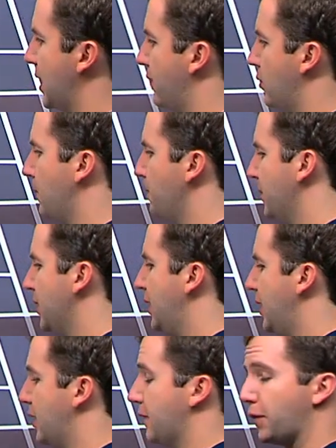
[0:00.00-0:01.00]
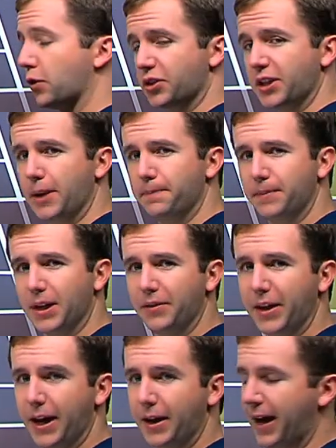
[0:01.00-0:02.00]
level in the first set,
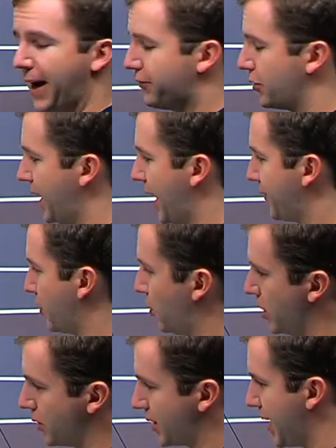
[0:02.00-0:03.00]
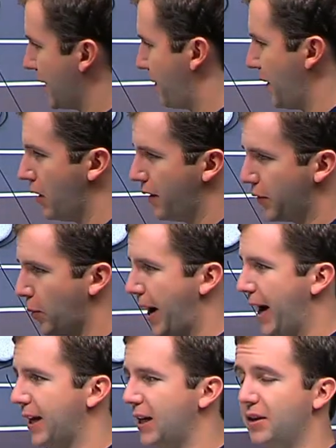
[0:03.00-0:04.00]
and then after that, the wheels kind of fell off the
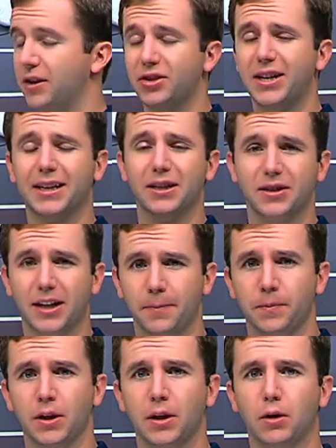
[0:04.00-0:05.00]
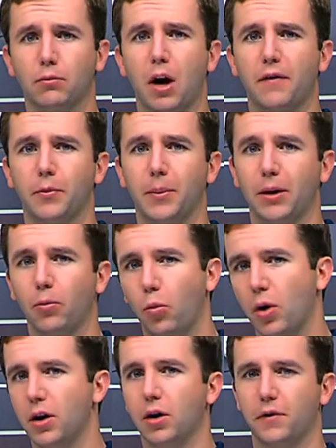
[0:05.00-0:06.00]
wagon. In the second set, Rafa made
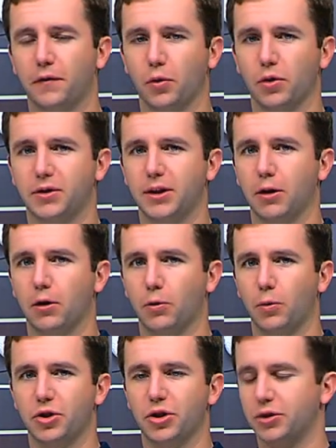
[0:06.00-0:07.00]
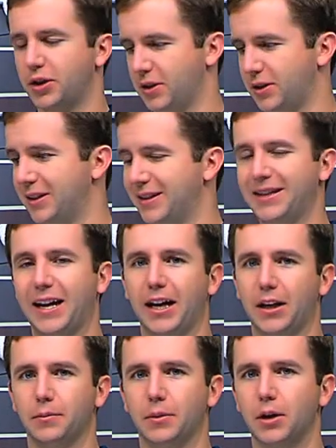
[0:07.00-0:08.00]
1 unforced error, which is just
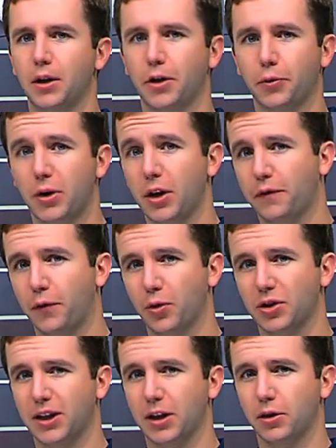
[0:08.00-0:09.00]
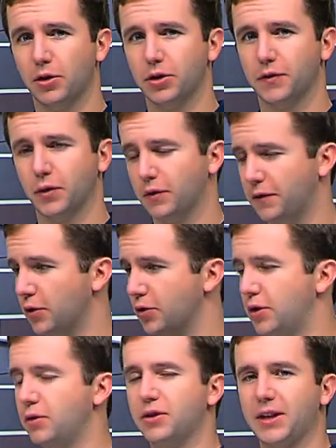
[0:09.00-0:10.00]
insane. 3 unforced errors for the
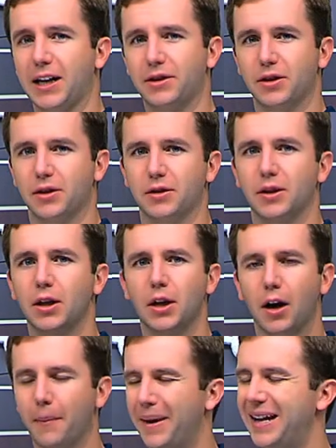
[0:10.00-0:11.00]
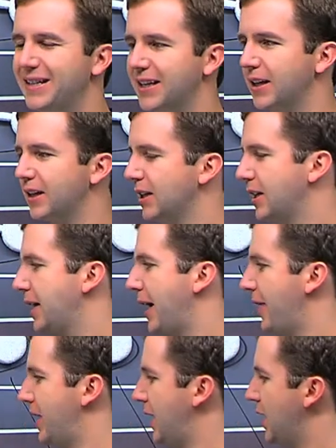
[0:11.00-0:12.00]
first 2 sets is amazing,
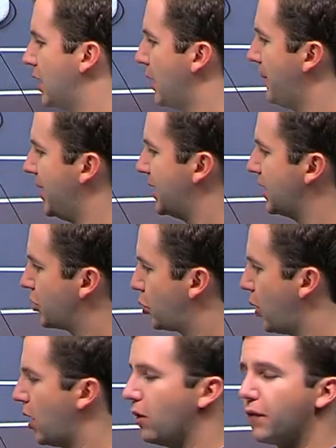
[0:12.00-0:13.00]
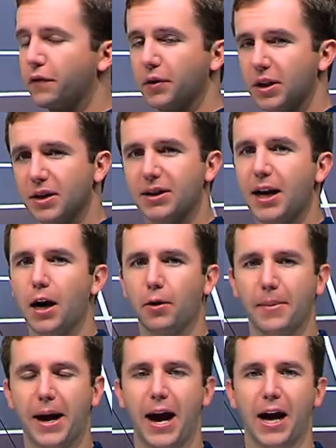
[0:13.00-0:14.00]
and then he ended up making 12 for the entire
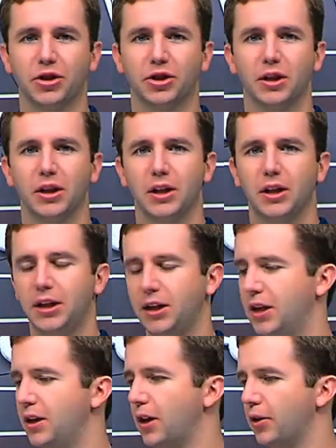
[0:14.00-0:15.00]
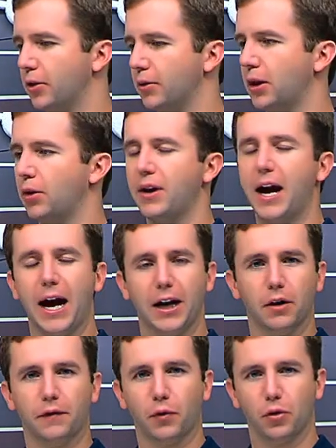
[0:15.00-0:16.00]
match. He hit another, 9
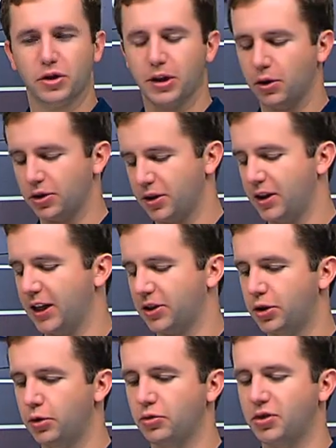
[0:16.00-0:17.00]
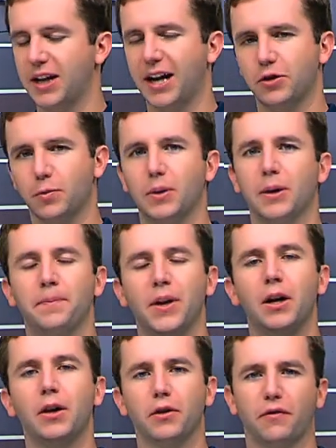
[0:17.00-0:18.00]
unforced errors in the next 2 sets, but
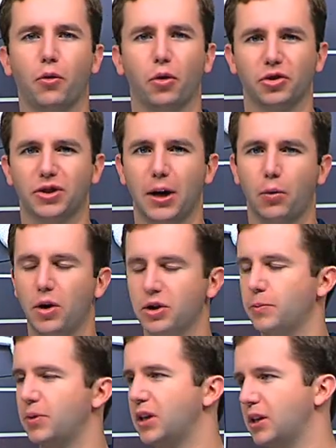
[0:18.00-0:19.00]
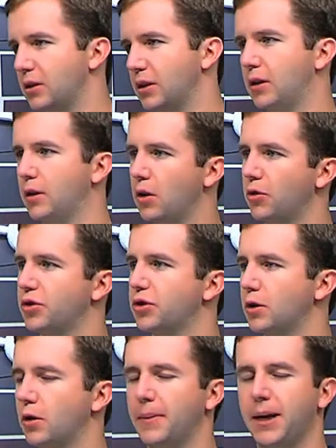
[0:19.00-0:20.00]
the 4th set wasn't particularly close,
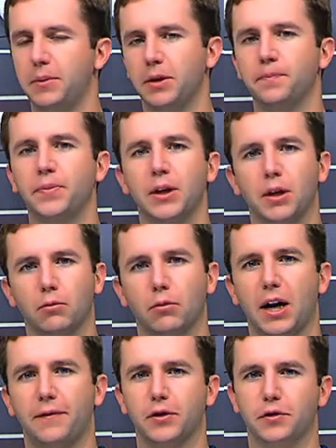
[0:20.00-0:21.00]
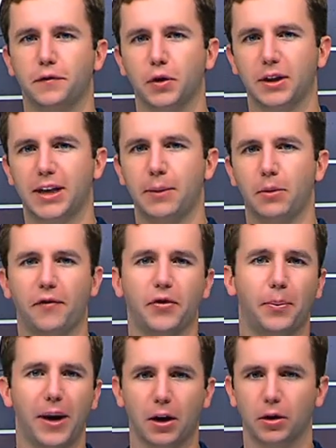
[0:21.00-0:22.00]
so maybe Rafa's foot came off
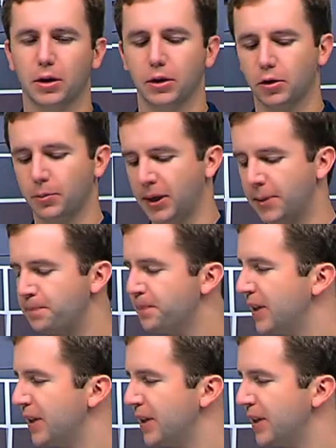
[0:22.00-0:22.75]
the pedal a little bit.